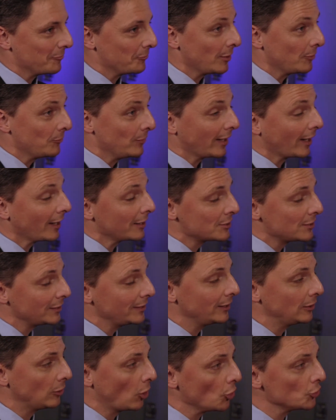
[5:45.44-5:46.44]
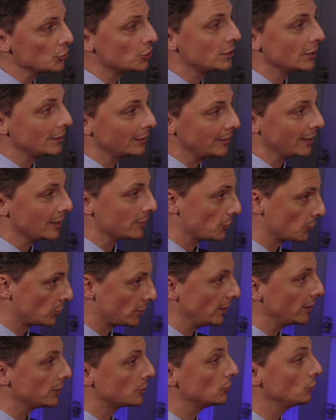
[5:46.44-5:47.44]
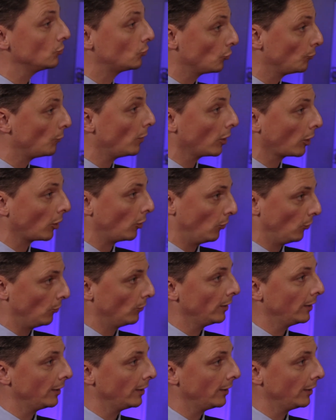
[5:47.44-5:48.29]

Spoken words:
We're actually launching the association tomorrow